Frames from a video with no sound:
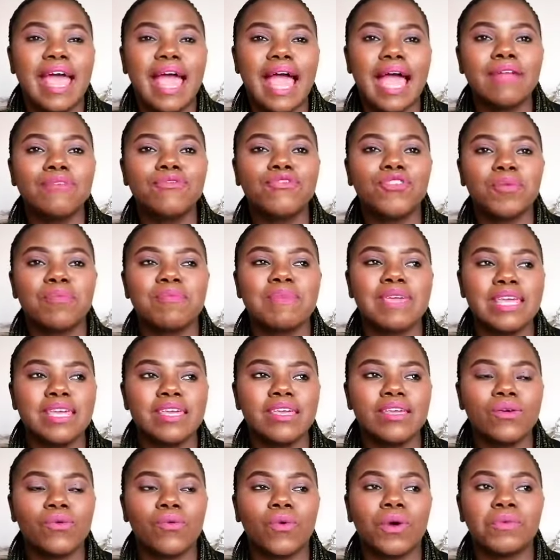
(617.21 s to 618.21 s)
And for
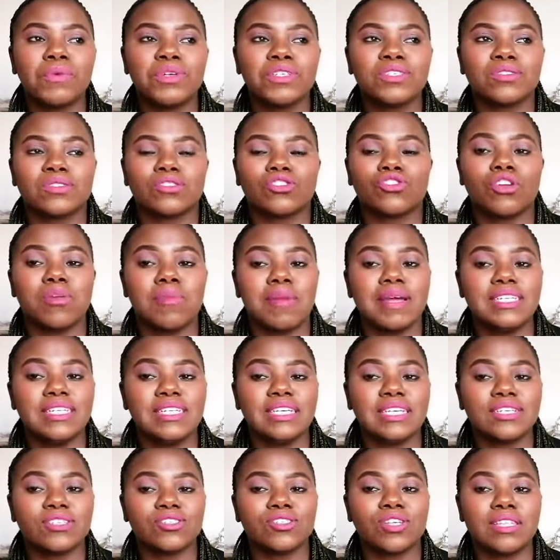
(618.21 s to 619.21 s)
me, what was
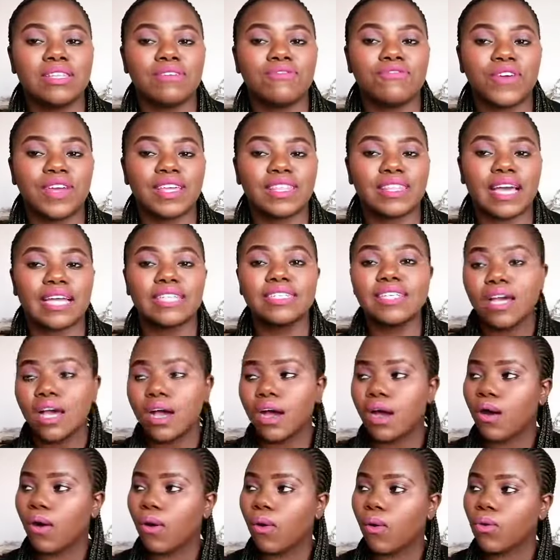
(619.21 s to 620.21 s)
traumatic is not the fact that
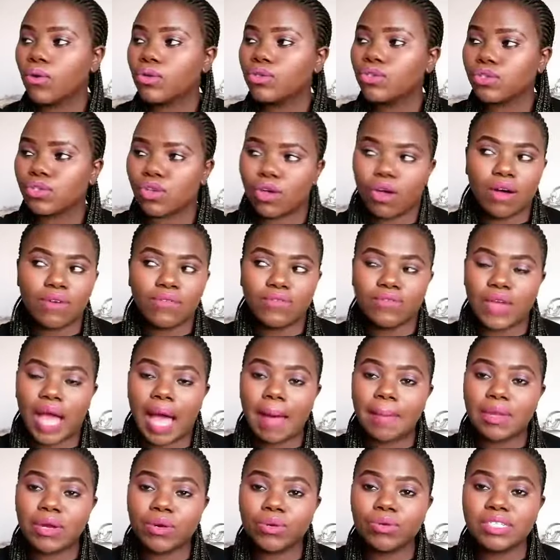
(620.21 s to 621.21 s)
Uskofi,
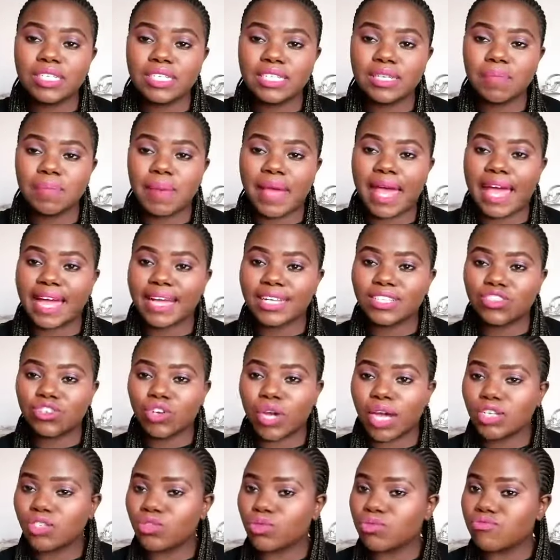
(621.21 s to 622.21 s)
I mean, Utibag
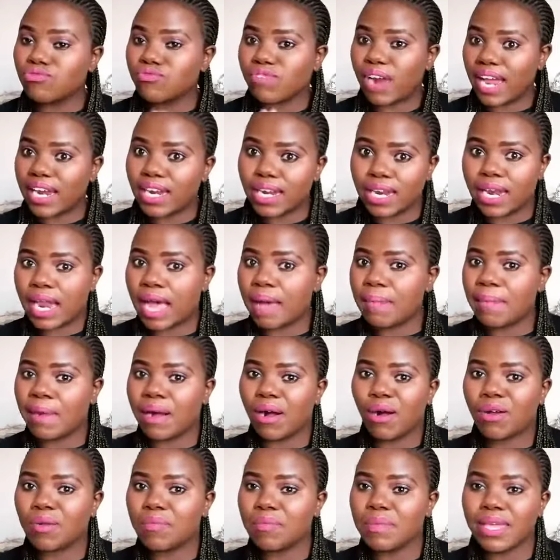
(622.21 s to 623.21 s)
tried to run a number
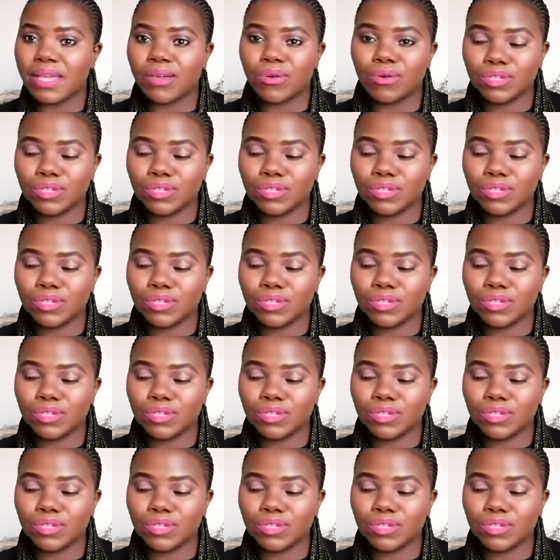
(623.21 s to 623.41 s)
on me.